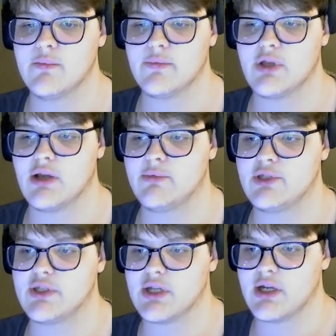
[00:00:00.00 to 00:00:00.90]
I'm
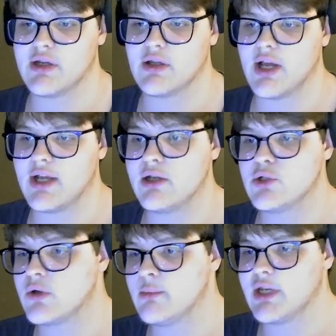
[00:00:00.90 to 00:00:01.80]
just I
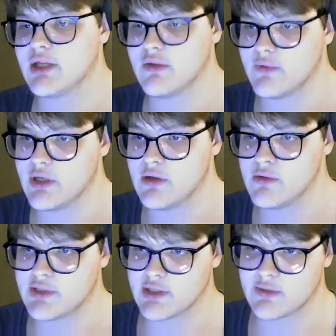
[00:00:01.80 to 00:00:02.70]
enjoy making the
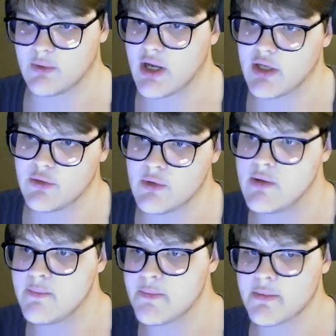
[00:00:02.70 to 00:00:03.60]
videos. That's why I do
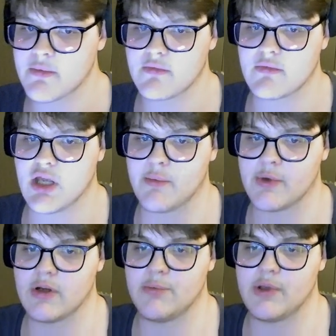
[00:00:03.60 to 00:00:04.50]
it. I'm
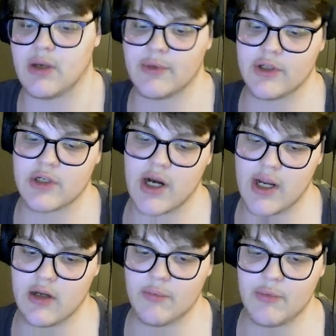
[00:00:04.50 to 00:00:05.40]
gonna try
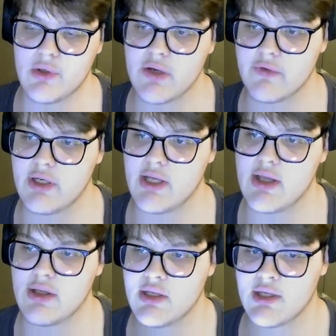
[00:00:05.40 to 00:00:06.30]
and upload every
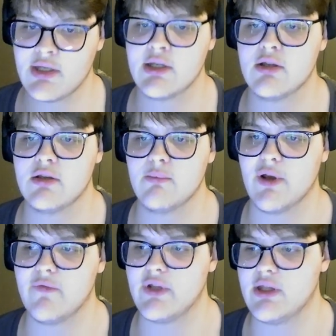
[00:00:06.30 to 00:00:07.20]
day.
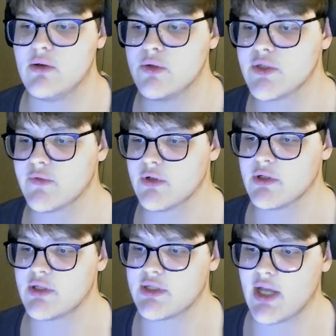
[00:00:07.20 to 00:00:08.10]
My videos for
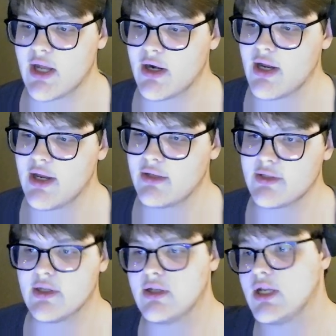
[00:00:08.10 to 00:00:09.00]
Saturday and
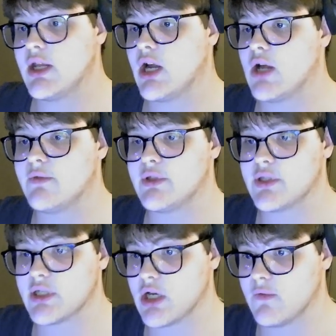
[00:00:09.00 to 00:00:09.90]
Sunday are
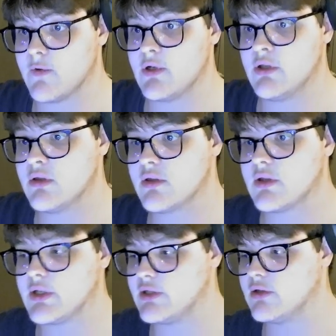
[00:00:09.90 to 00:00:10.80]
obviously covered
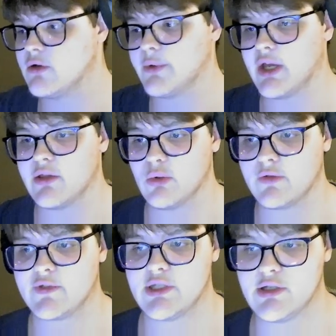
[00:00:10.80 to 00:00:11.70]
because we got
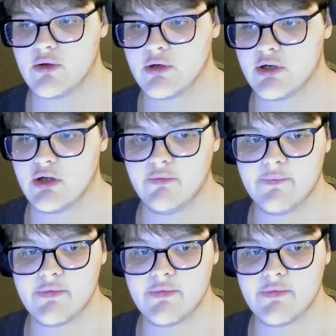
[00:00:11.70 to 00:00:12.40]
UFC going on.